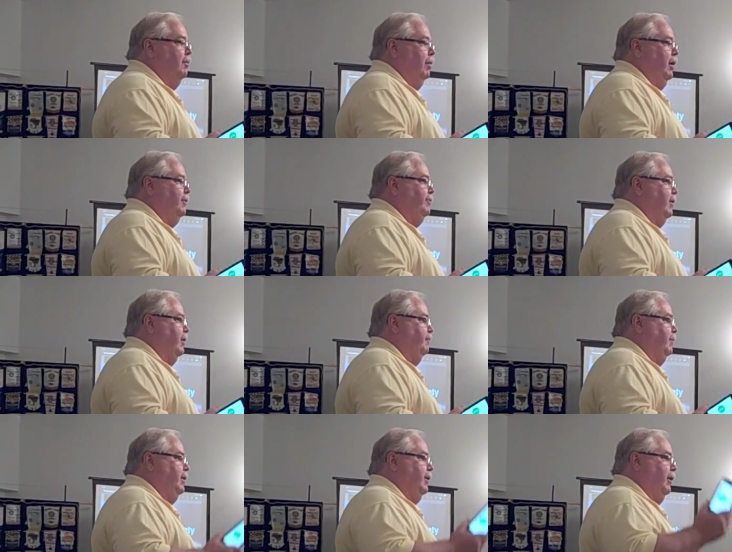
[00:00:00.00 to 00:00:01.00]
But, uh,
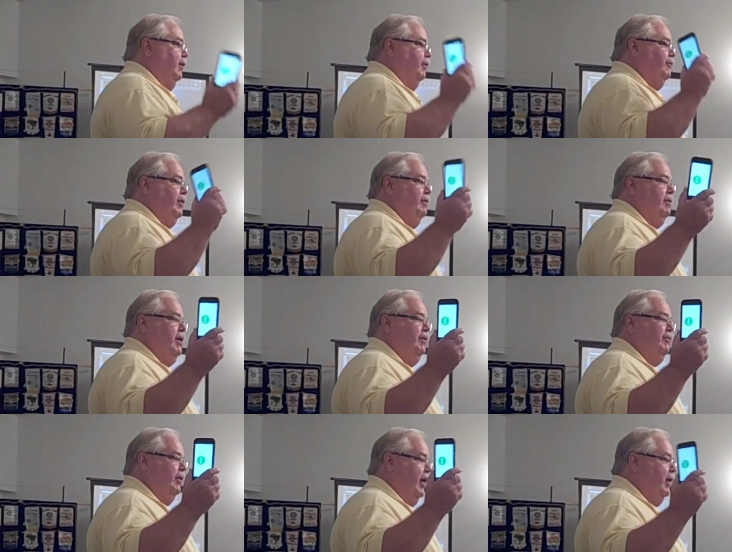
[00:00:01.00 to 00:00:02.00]
you know, a
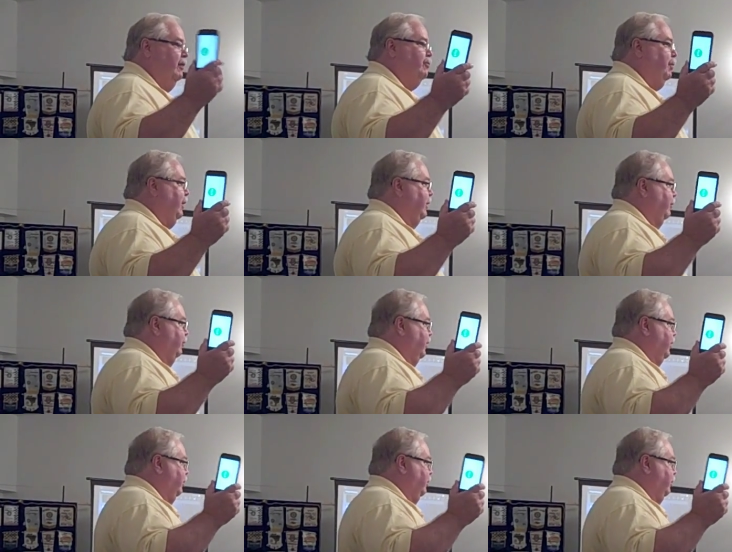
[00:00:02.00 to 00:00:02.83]
TV today is probably one